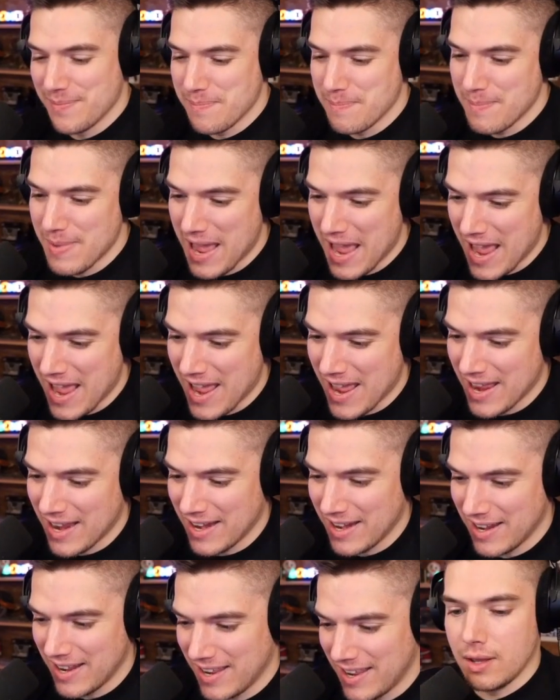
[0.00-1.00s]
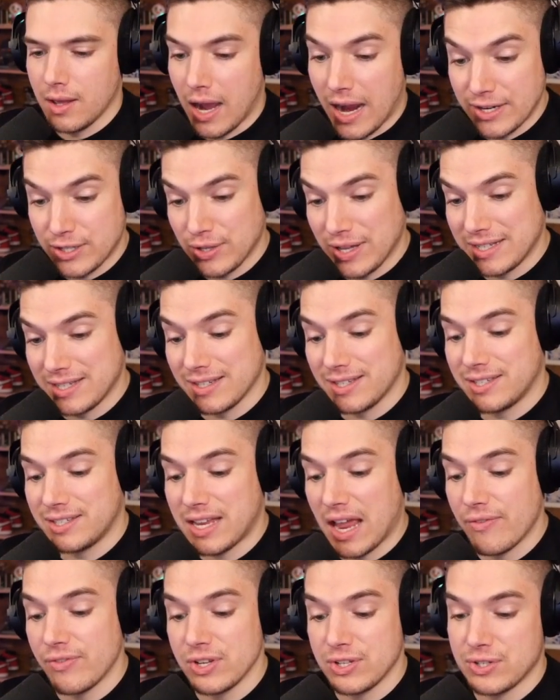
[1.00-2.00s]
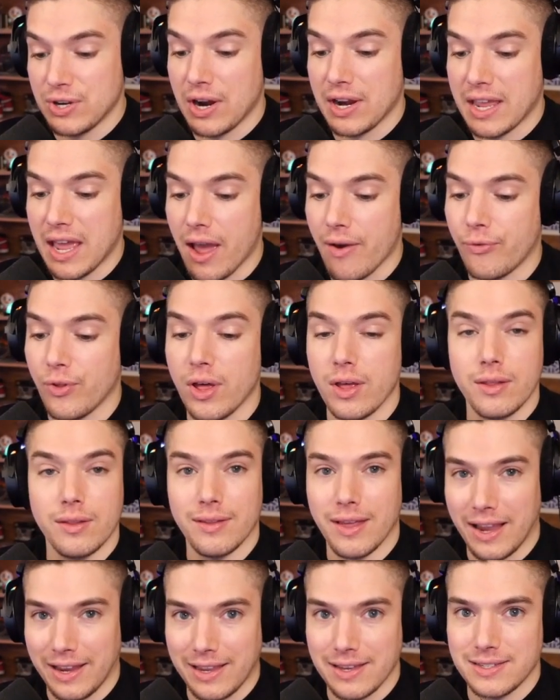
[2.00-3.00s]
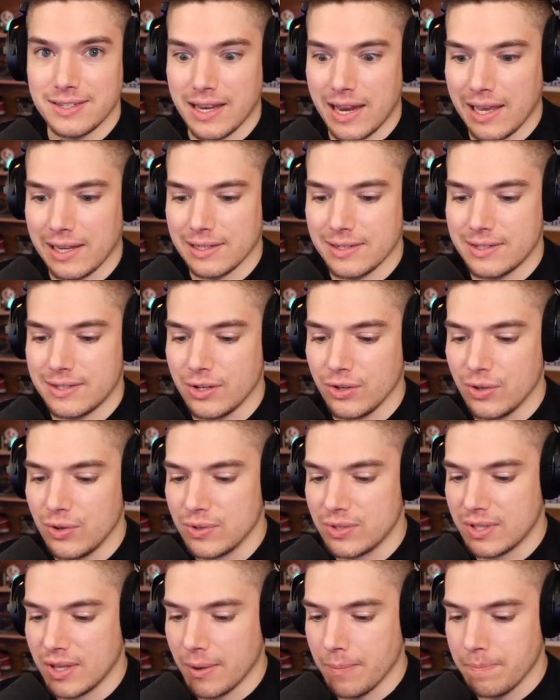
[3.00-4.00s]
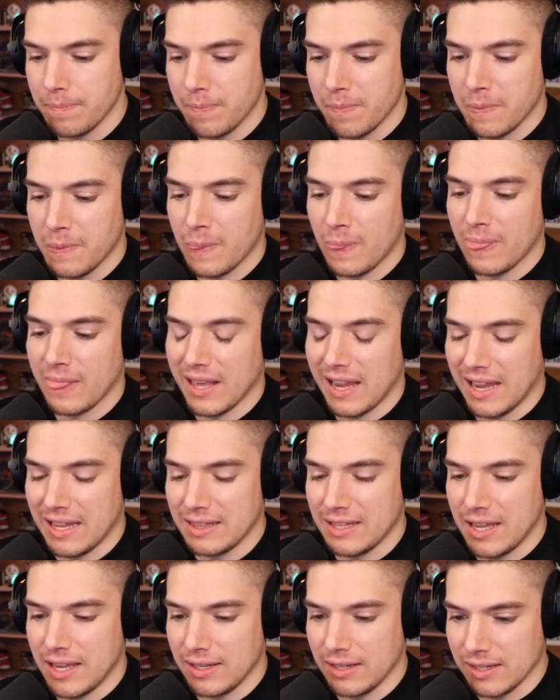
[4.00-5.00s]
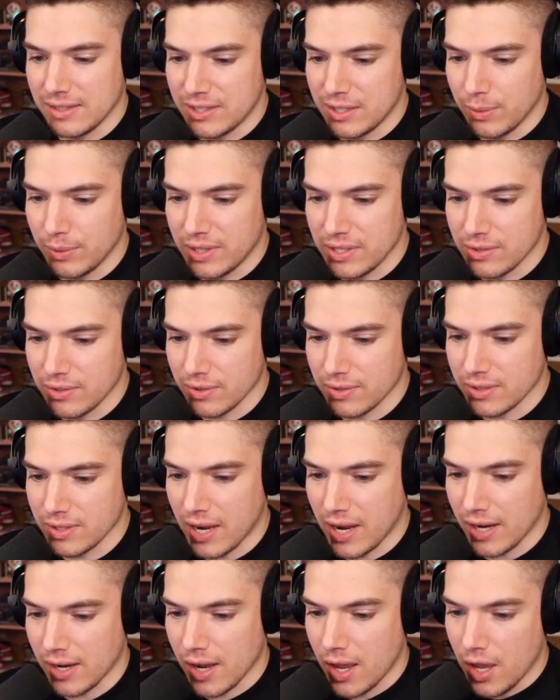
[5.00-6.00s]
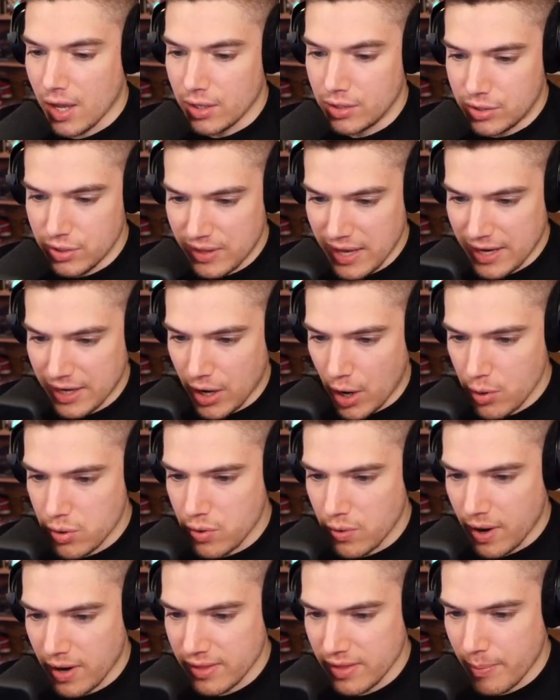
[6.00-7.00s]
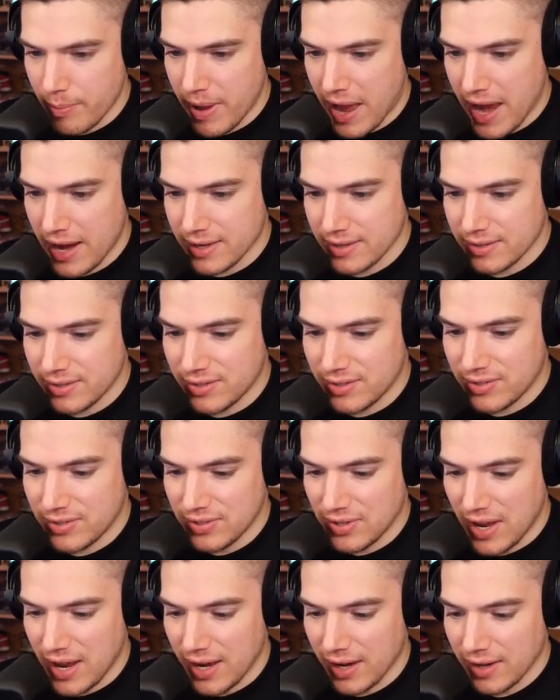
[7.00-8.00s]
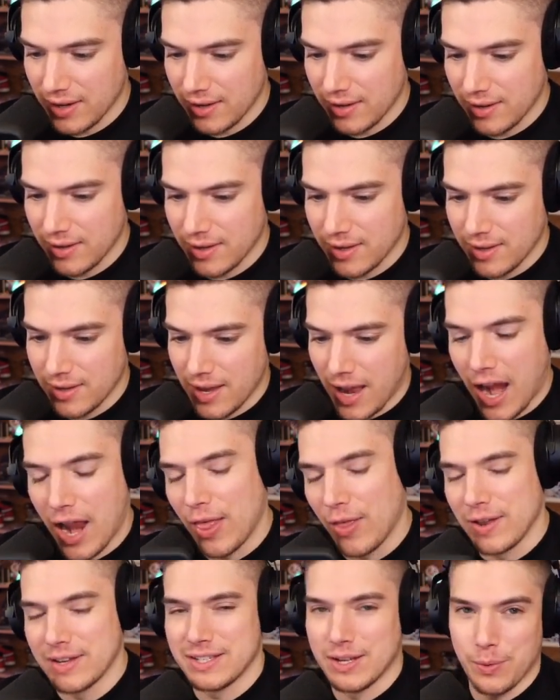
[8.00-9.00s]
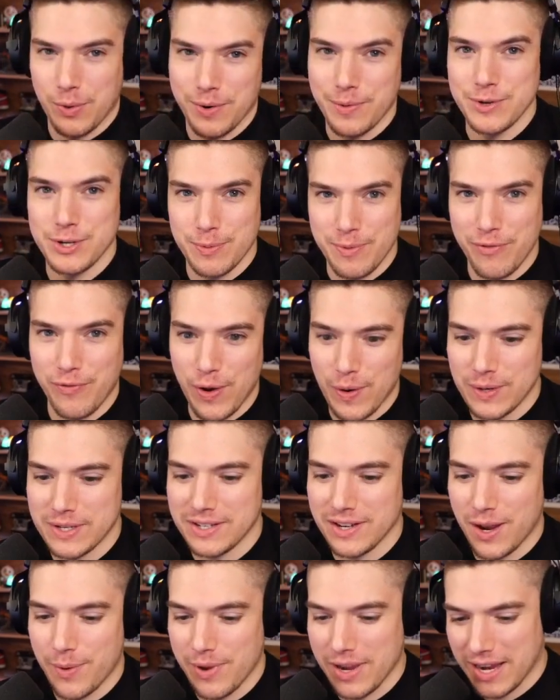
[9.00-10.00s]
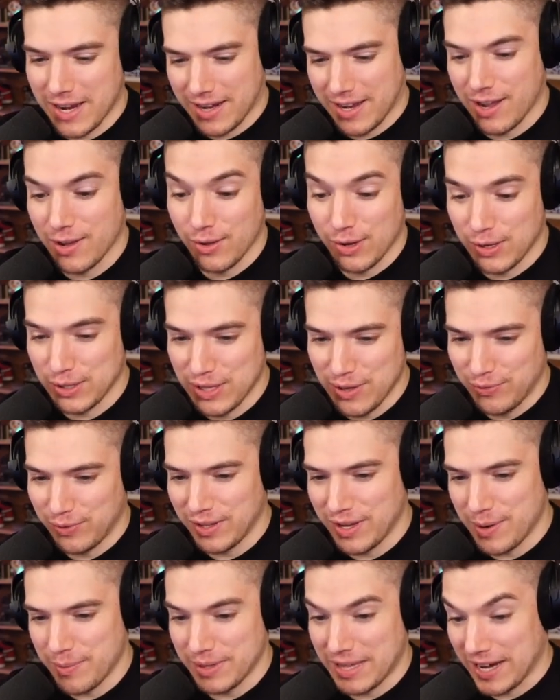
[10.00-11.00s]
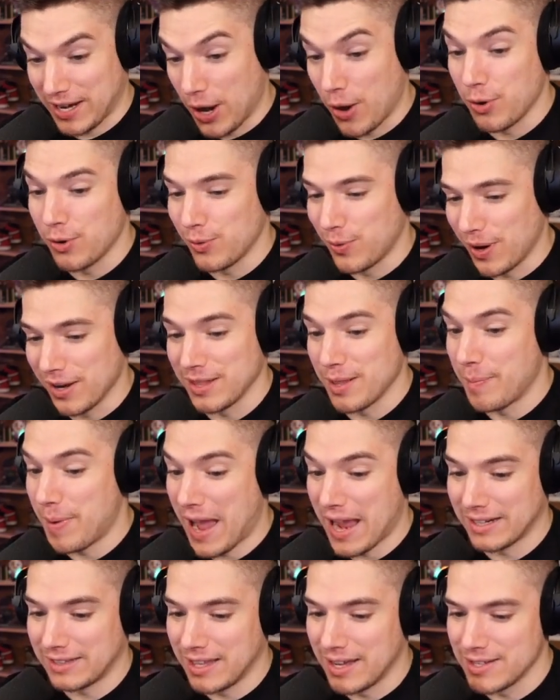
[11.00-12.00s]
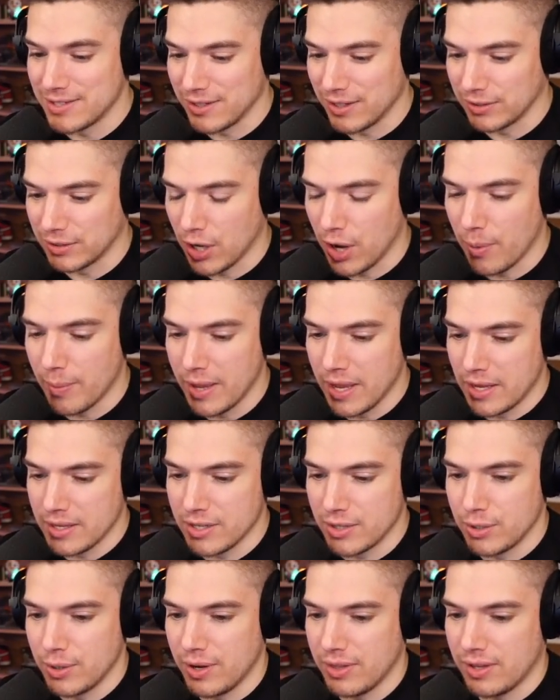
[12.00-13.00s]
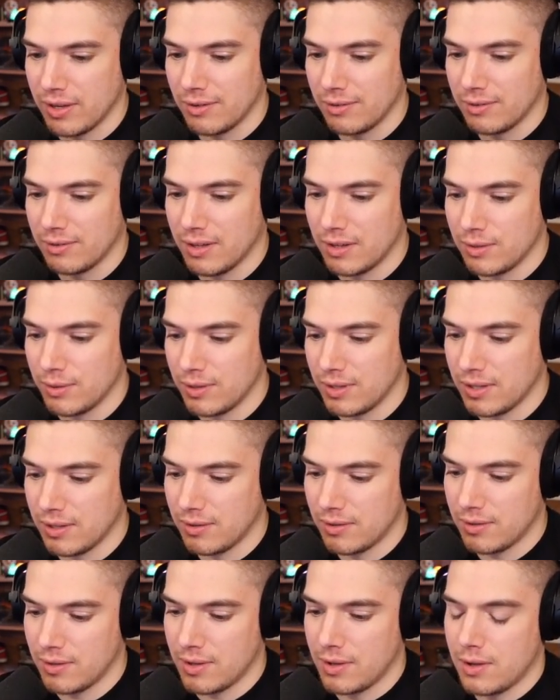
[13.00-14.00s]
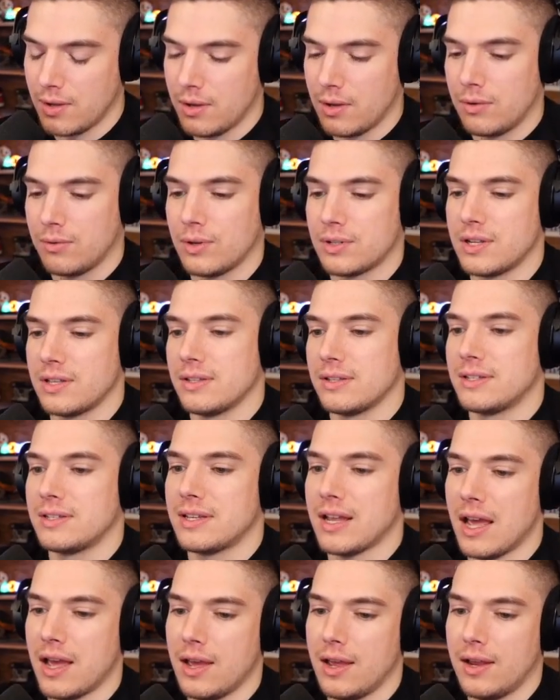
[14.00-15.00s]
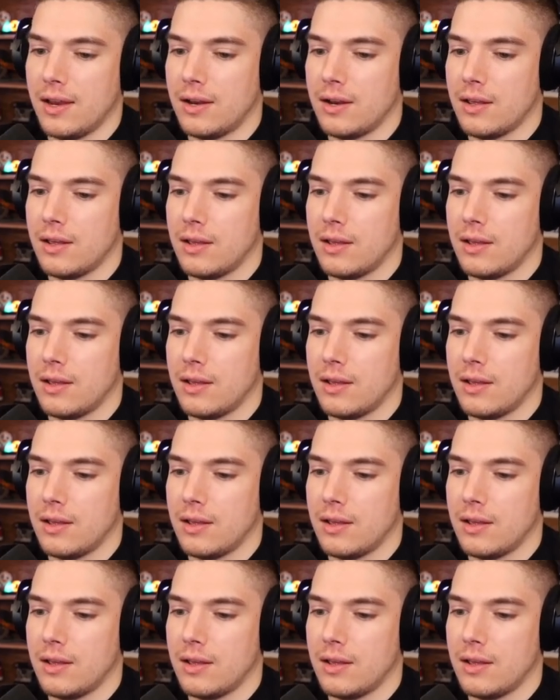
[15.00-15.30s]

man. All right, so that's a seven-star Kefla. Like I said, I could still use them. And then let's see what this looks like. Dude, that Goku art in the back is sick. I know it's not what we should be focusing on. We got Kale and Caulifla here, but that Goku art in the back does look dope. Does it do anything? Did they do anything? Rotate this side.